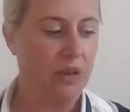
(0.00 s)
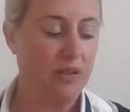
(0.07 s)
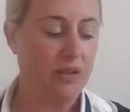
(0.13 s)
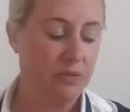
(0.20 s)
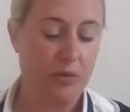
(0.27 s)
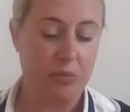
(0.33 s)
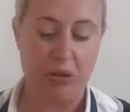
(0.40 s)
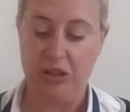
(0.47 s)
yeah,
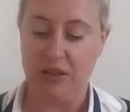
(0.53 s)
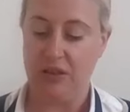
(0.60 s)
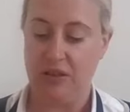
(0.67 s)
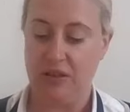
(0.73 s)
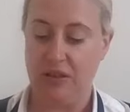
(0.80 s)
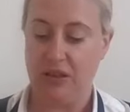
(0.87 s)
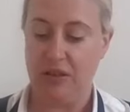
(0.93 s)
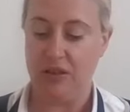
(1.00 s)
it's I mean
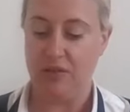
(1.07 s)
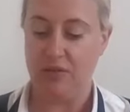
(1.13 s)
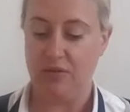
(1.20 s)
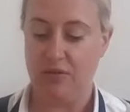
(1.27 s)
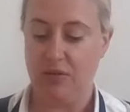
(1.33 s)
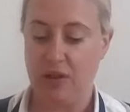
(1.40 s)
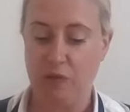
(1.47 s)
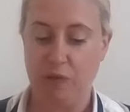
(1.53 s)
it's
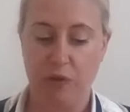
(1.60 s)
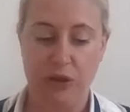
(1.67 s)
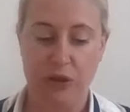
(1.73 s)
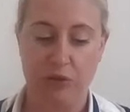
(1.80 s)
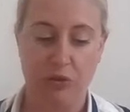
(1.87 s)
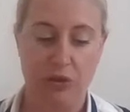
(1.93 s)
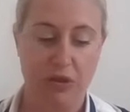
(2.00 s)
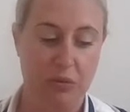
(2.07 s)
it's
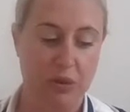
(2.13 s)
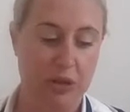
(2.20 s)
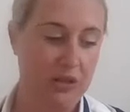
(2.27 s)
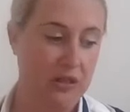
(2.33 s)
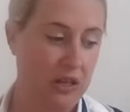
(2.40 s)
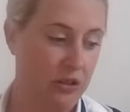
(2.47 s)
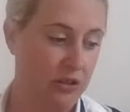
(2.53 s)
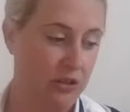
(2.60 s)
lovely and
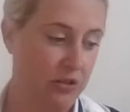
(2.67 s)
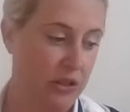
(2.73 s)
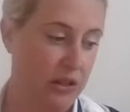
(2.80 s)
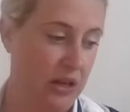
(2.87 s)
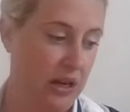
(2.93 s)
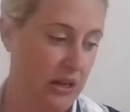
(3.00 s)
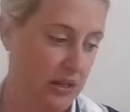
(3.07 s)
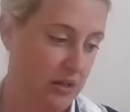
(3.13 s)
creamy
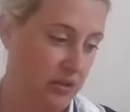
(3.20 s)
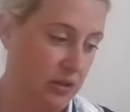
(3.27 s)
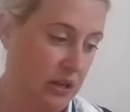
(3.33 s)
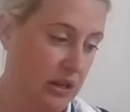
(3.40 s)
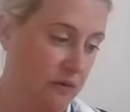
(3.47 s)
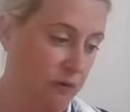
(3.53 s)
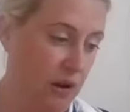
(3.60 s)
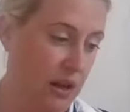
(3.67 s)
texturally and
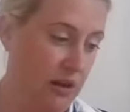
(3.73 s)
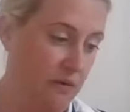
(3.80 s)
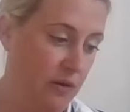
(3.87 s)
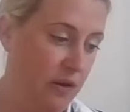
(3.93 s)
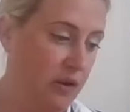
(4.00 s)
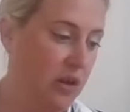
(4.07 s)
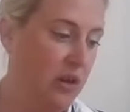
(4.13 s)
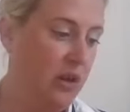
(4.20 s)
and
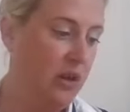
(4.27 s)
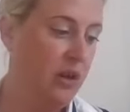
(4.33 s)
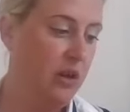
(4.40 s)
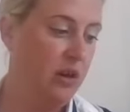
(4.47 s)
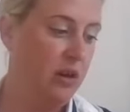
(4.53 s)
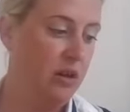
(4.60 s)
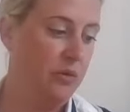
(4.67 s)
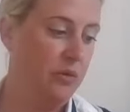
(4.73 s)
flavor.
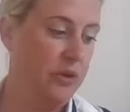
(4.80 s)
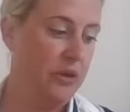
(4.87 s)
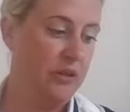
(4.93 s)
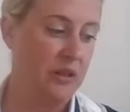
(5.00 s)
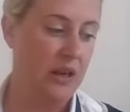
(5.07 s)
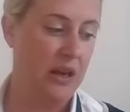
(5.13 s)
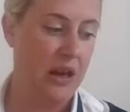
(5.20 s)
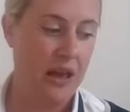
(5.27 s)
Um, so
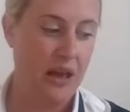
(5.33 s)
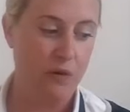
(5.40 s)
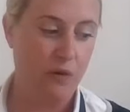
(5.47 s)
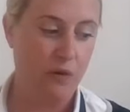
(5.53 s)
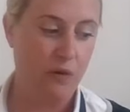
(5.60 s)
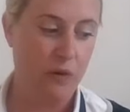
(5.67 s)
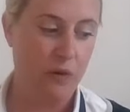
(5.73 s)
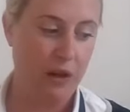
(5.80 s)
let's say
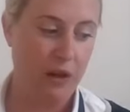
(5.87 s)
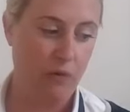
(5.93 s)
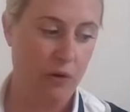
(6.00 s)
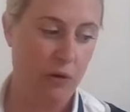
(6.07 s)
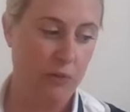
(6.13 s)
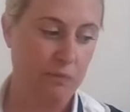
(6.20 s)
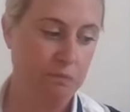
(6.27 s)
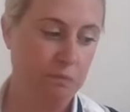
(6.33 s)
eight for
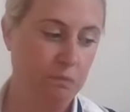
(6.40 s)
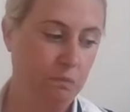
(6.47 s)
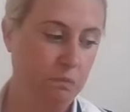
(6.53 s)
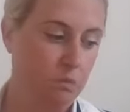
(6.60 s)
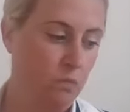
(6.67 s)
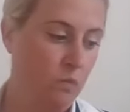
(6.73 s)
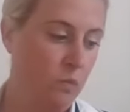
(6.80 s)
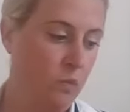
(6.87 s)
flavor.
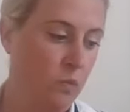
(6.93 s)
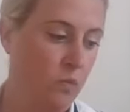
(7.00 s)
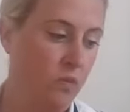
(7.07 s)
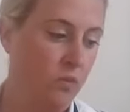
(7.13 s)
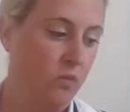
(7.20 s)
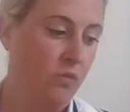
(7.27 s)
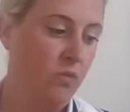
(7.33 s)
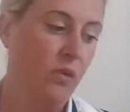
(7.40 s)

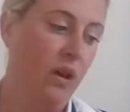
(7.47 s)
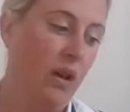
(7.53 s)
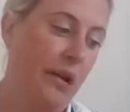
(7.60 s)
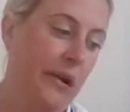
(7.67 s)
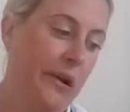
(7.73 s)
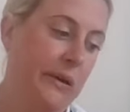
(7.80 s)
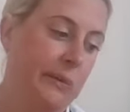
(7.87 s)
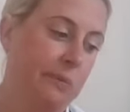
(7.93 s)

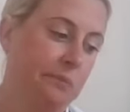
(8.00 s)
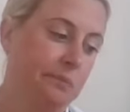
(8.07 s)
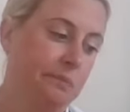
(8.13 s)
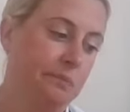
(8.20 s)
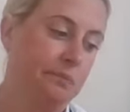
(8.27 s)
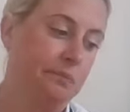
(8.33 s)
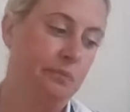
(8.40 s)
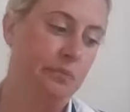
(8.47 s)

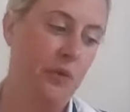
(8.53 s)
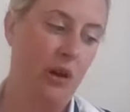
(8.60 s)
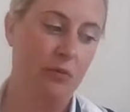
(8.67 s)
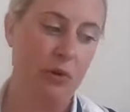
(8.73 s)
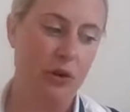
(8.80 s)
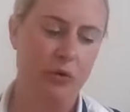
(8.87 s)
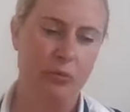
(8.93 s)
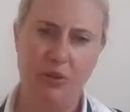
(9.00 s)
Um,
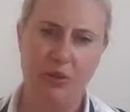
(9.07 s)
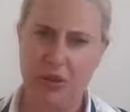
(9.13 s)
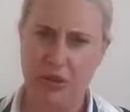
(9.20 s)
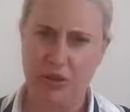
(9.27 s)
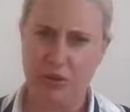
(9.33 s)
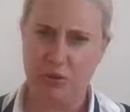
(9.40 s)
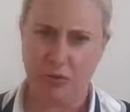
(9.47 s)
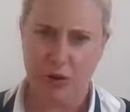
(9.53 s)
Aroma. Did
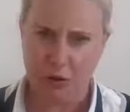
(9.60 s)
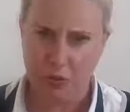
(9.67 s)
I do